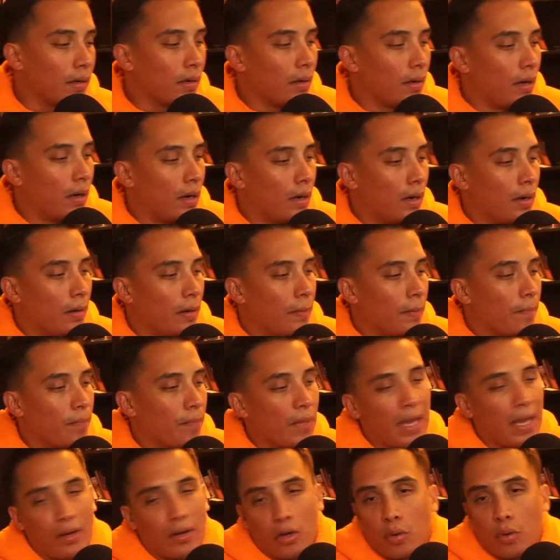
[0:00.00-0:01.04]

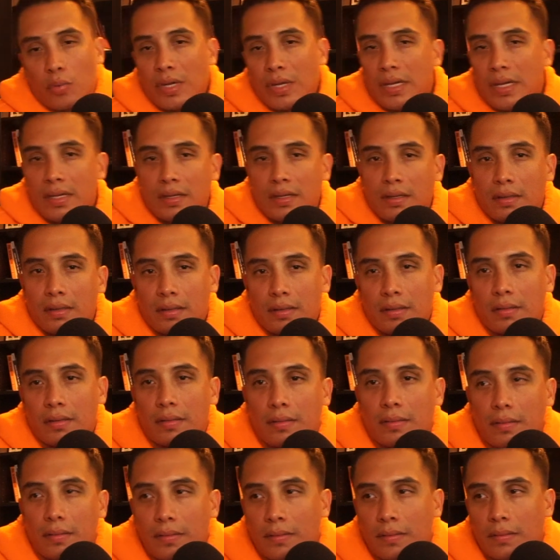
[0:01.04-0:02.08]
I know we
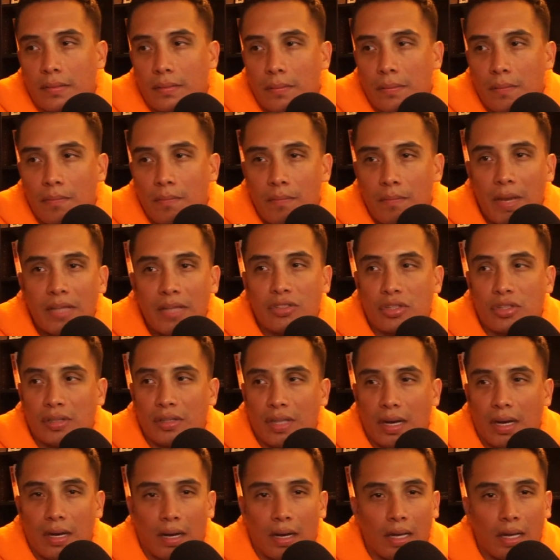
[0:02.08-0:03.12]
mentioned
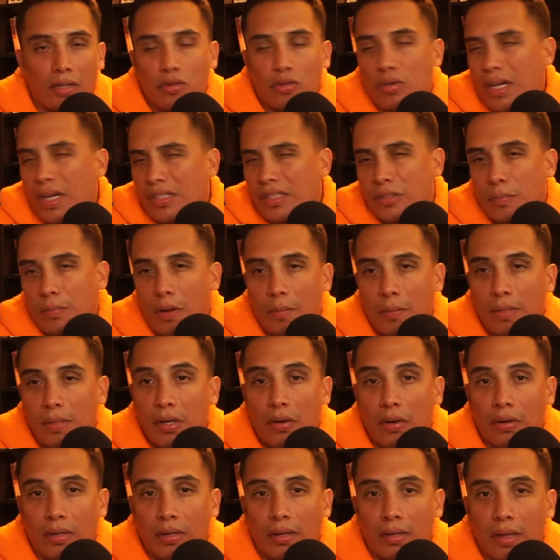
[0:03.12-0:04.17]
that a lot, and you guys have probably
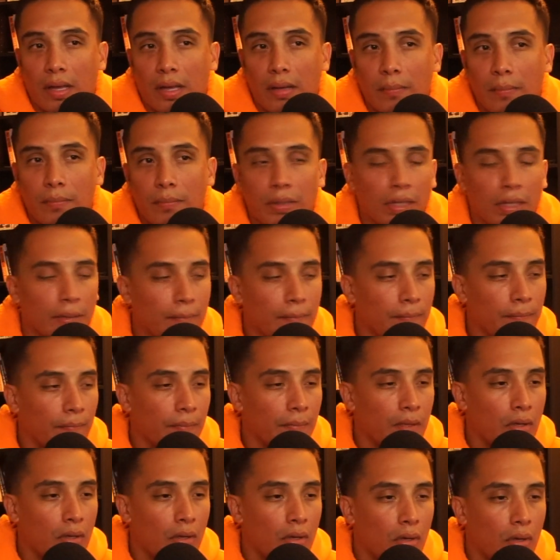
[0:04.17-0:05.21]
heard of that, but
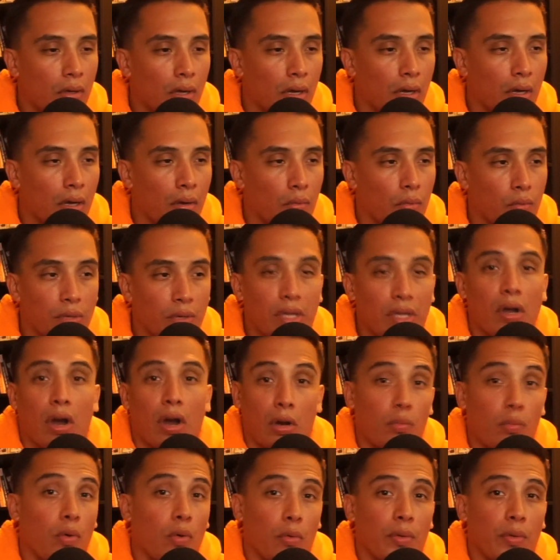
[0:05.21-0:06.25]
we are
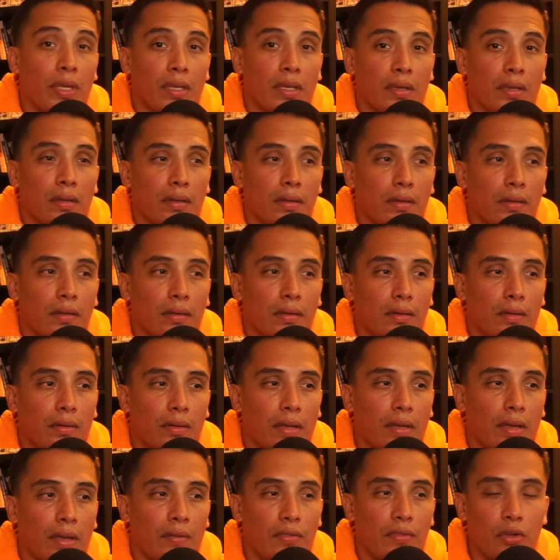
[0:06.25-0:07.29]
what we eat.
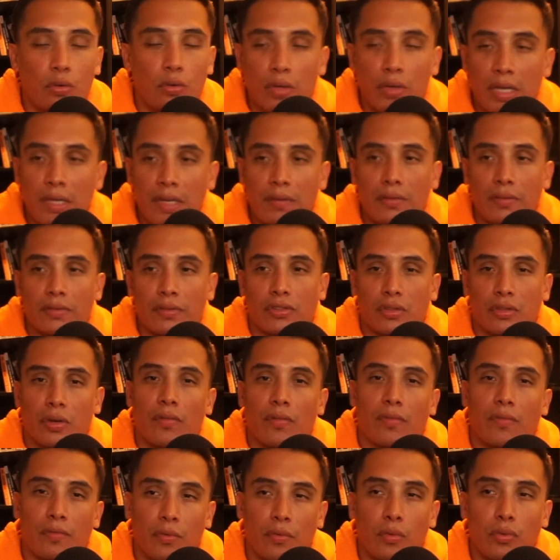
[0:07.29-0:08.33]
If you eat certain
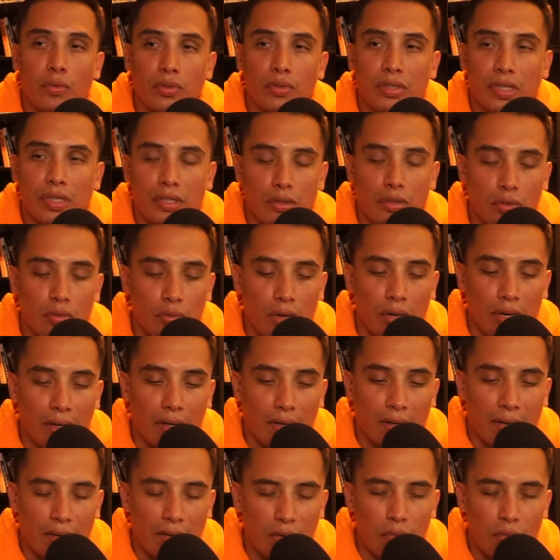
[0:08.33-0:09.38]
foods and
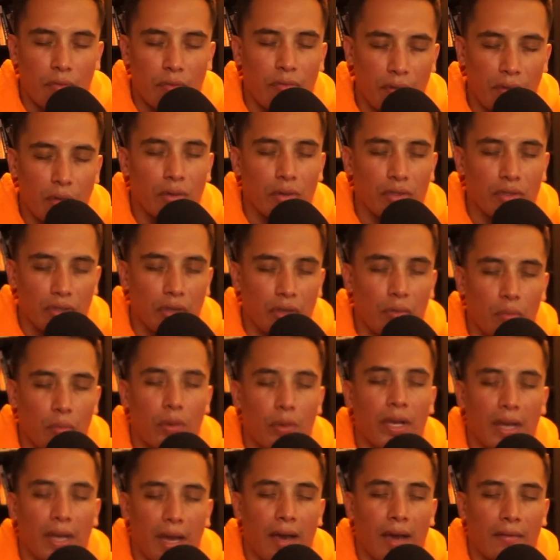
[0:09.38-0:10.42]
you feel a certain
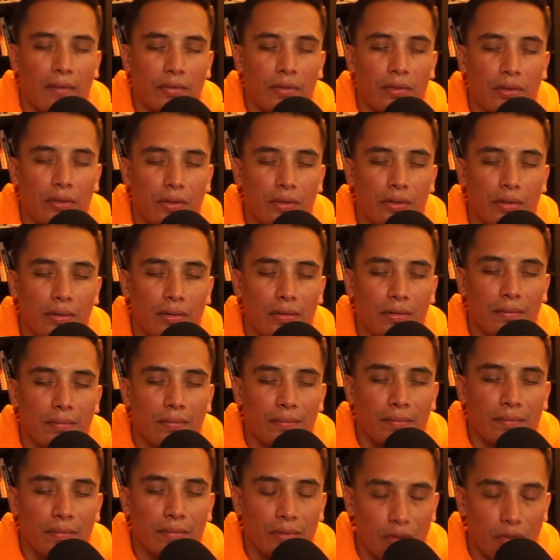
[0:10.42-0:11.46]
way after,
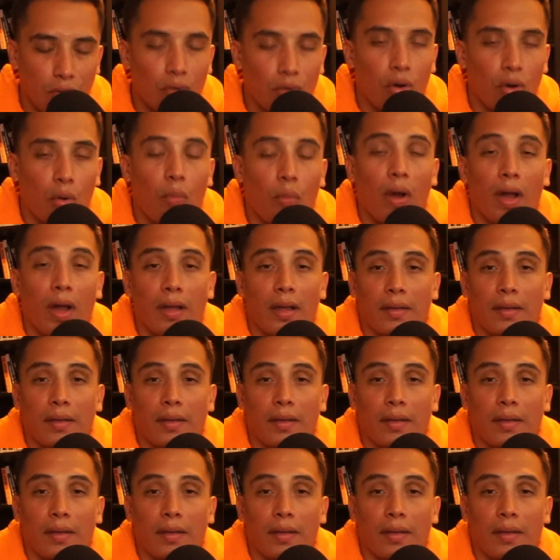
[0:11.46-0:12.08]
you know why.